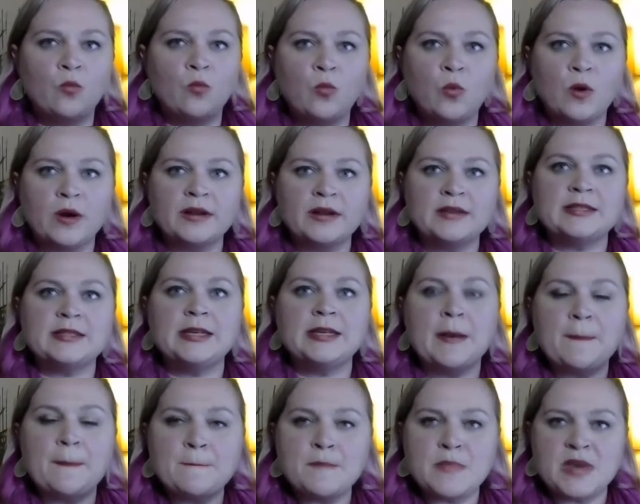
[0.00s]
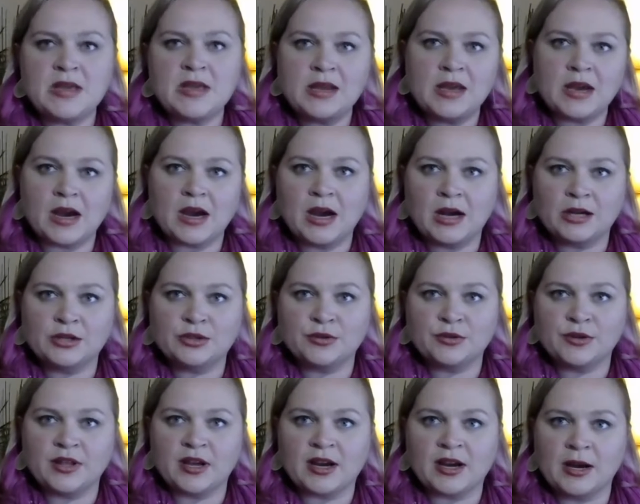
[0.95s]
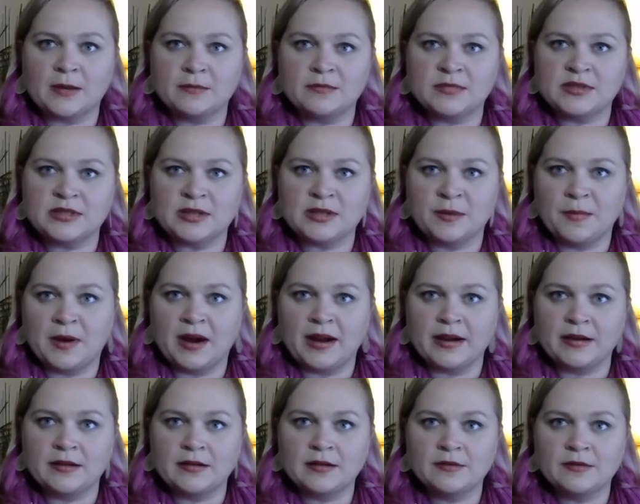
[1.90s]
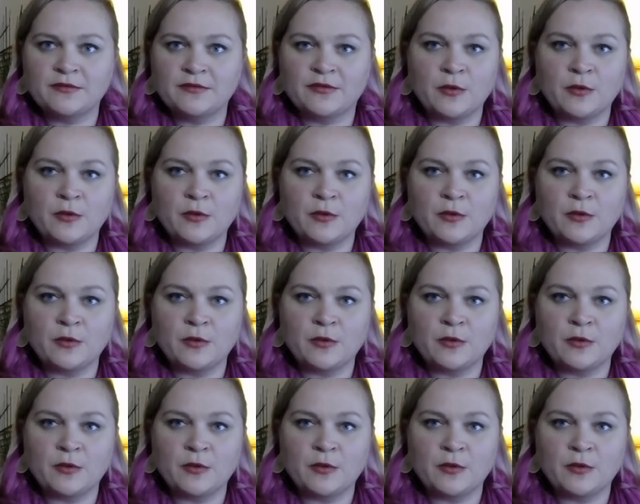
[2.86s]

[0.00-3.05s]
what is the immediate country that comes to mind?